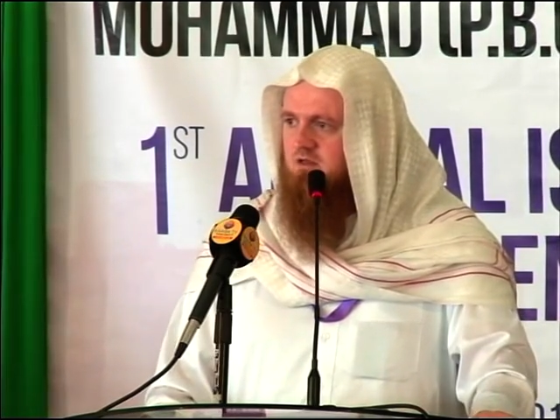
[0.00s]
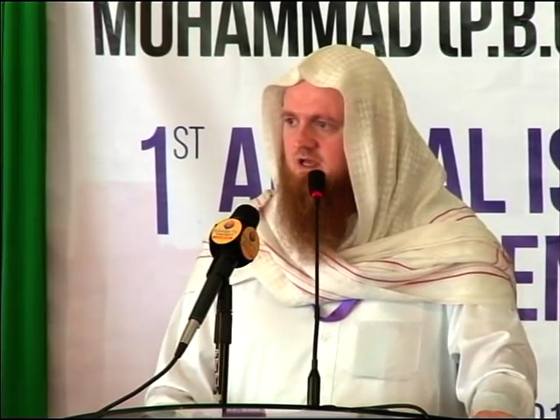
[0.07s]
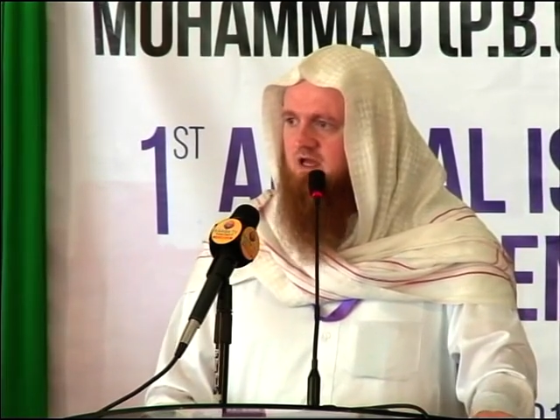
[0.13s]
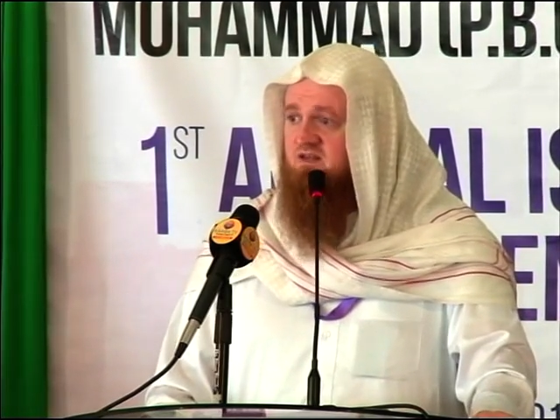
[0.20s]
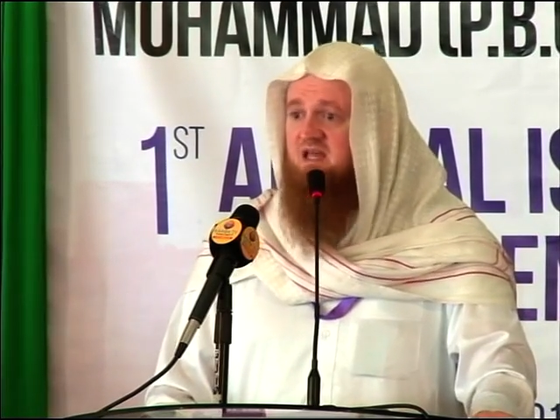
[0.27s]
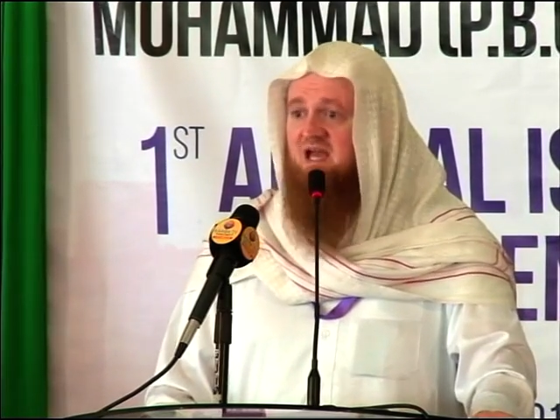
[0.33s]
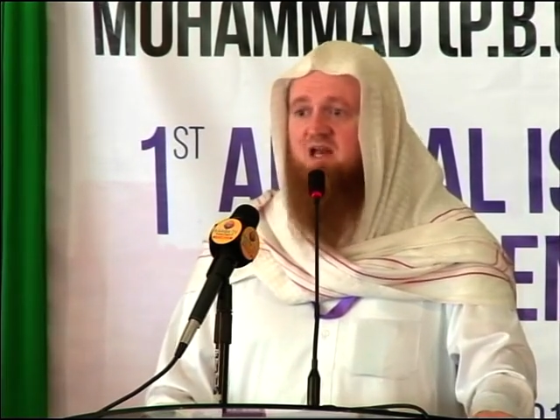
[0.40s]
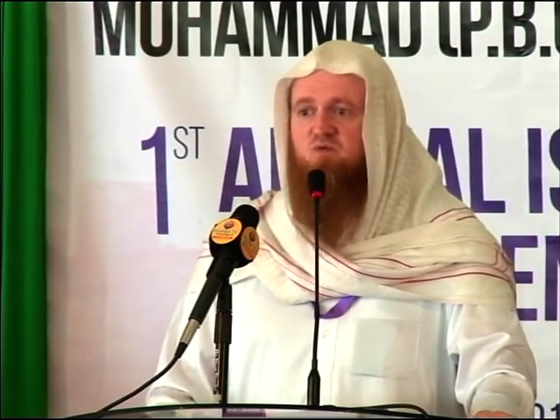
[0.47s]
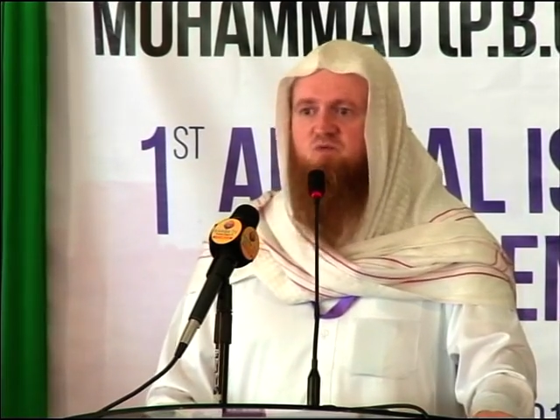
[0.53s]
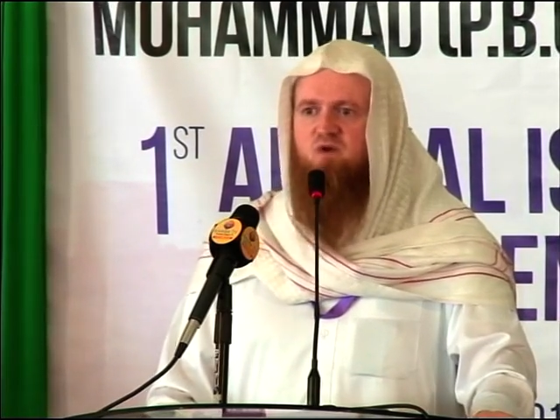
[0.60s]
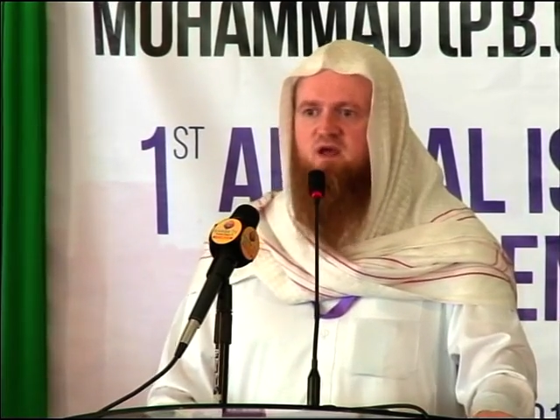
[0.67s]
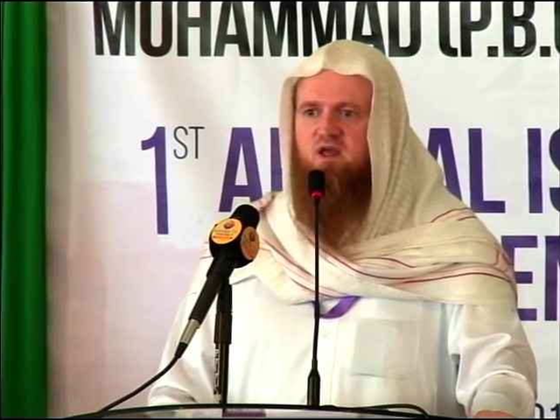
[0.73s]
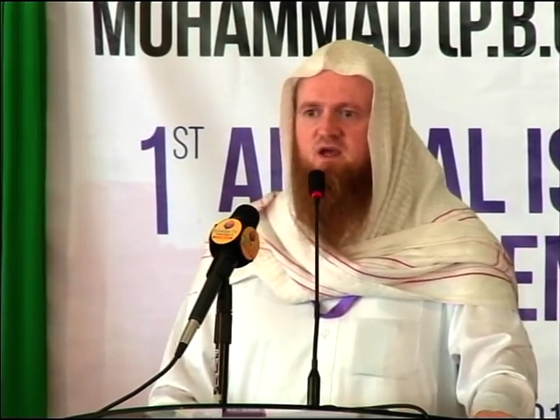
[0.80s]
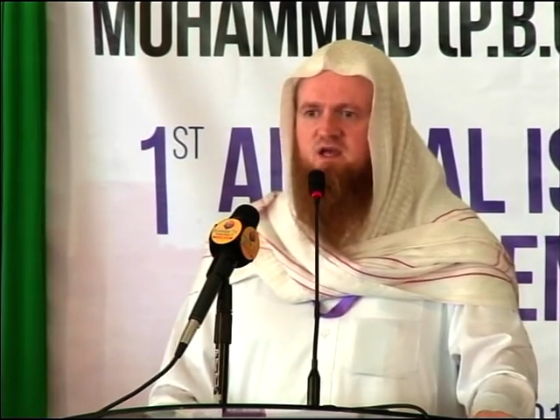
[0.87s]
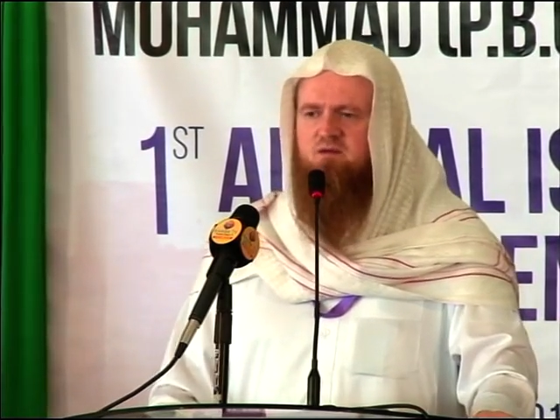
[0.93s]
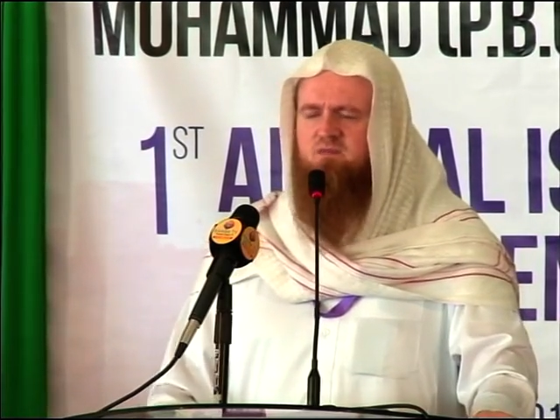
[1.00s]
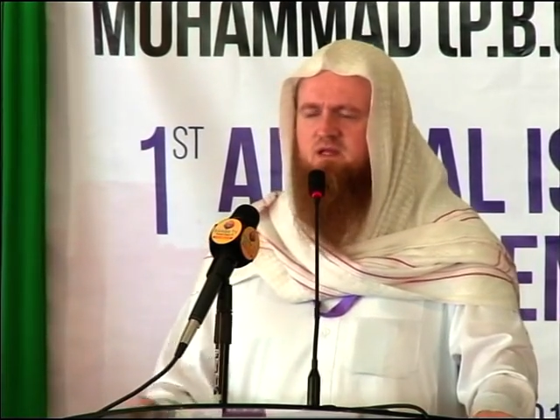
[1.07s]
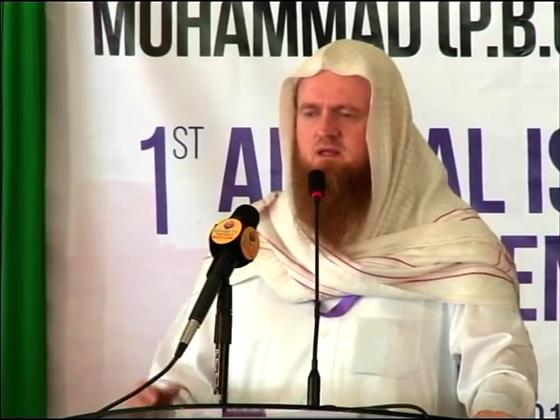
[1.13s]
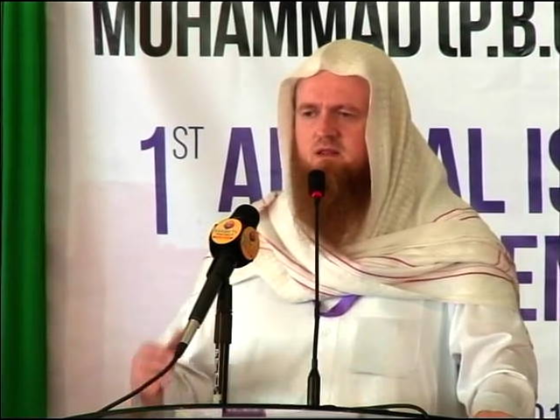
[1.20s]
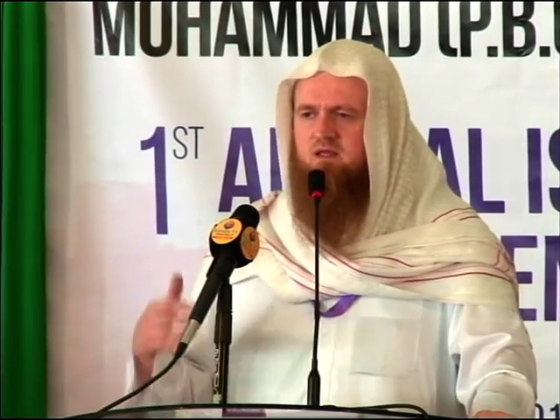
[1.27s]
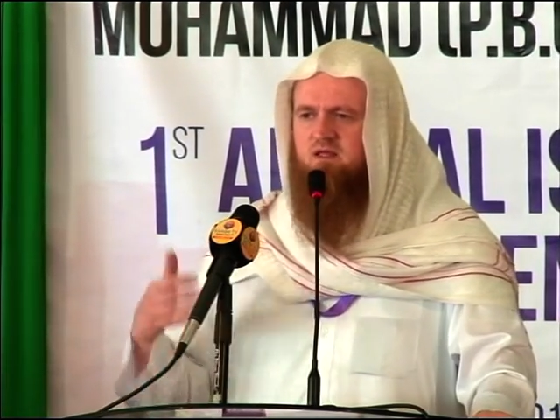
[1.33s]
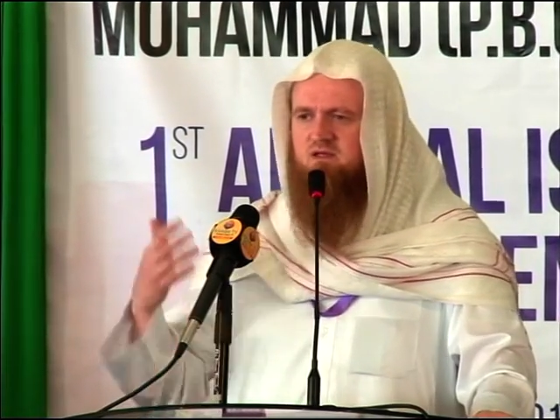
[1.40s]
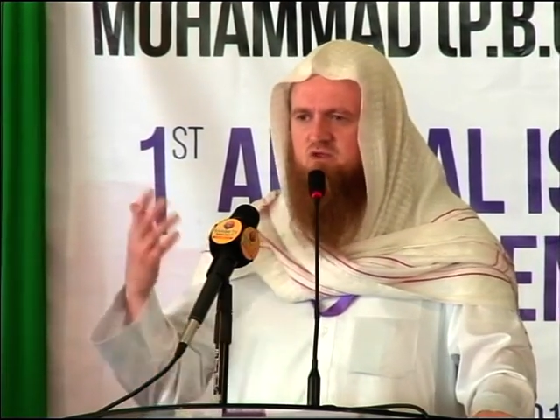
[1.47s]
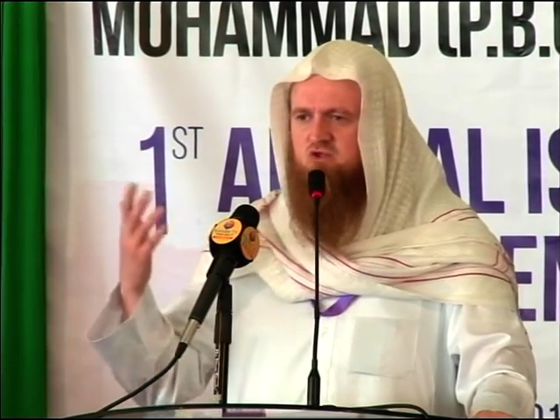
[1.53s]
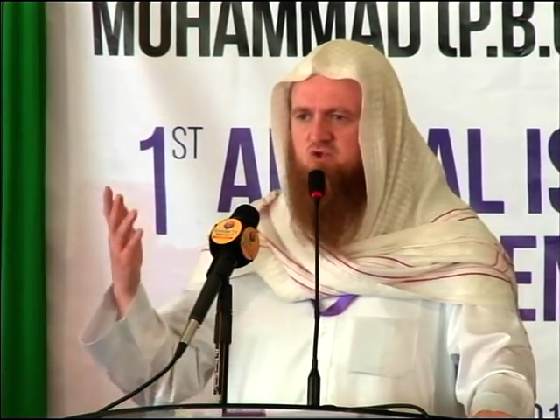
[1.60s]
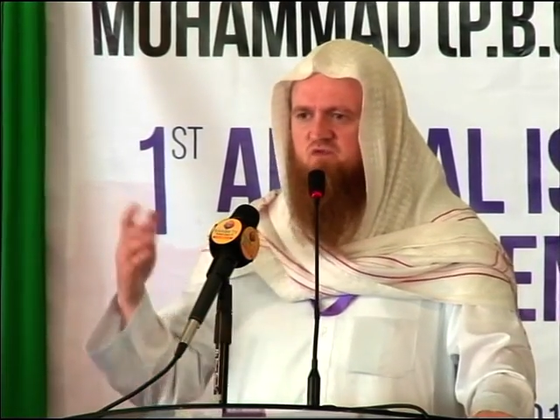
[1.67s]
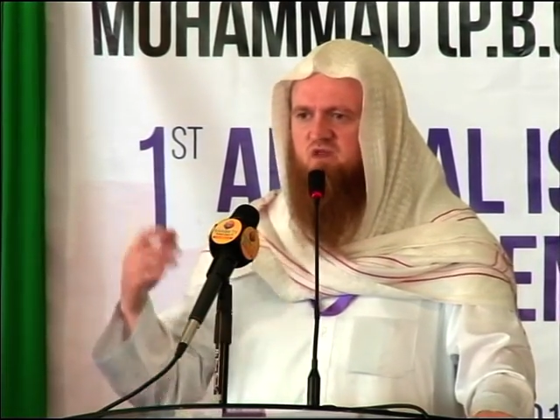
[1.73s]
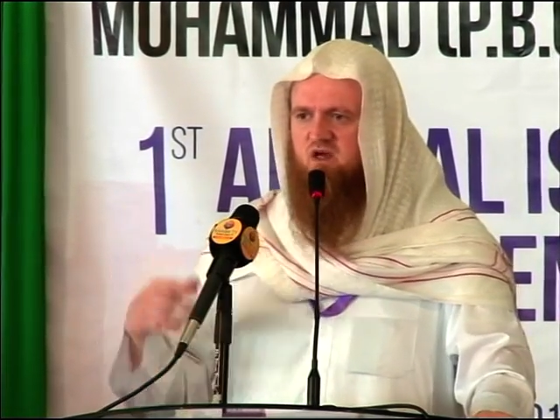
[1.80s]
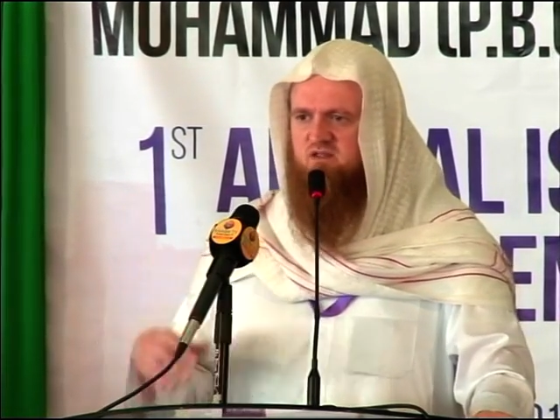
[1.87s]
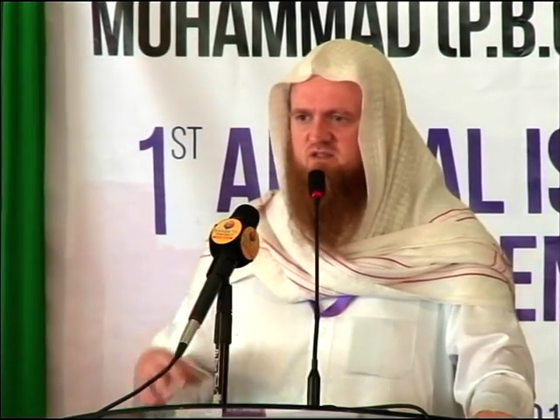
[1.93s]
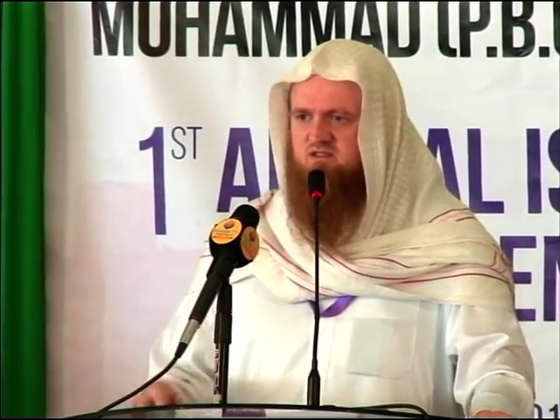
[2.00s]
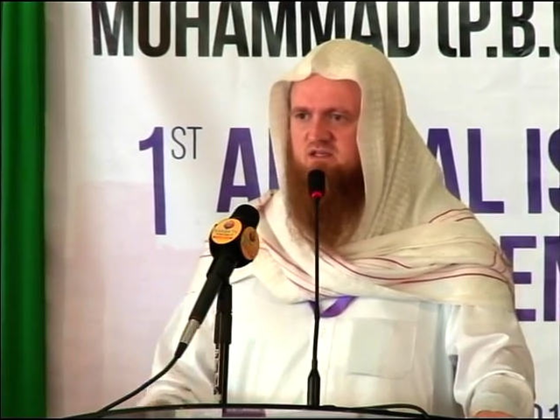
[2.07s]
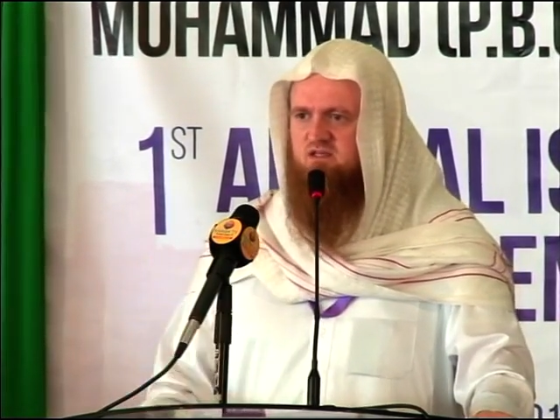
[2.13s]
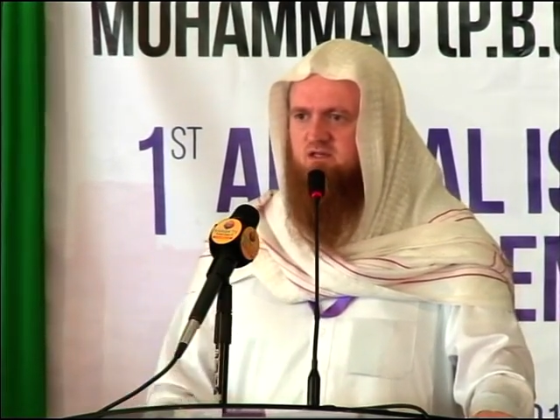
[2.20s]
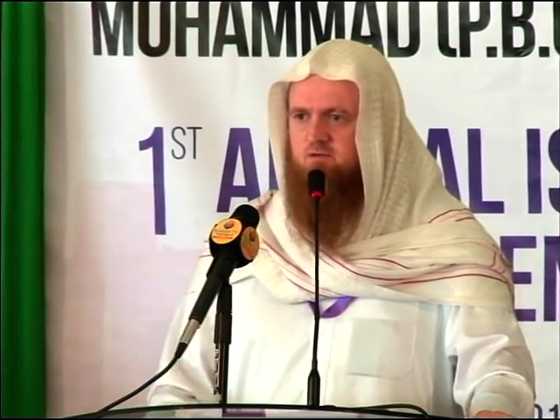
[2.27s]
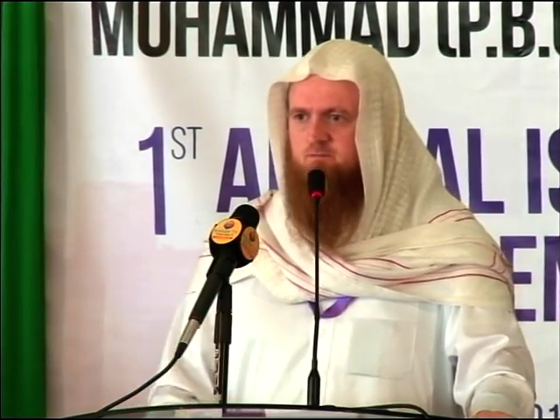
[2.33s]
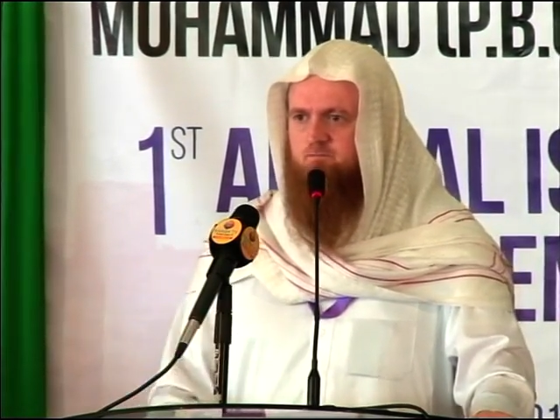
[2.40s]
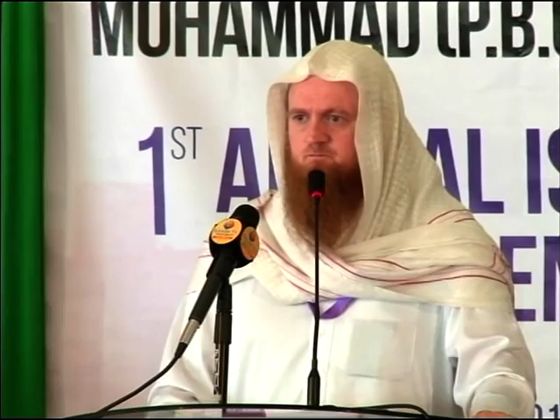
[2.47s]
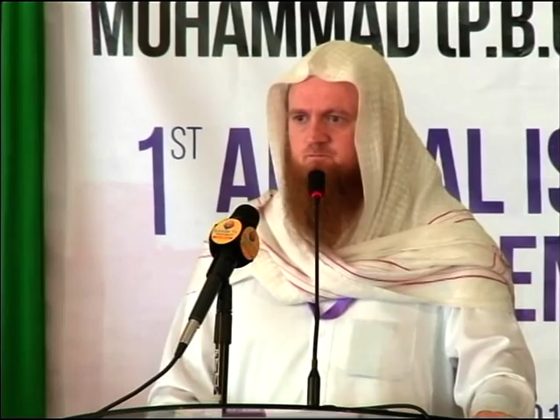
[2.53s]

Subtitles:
and the hellfire and many things of the unseen,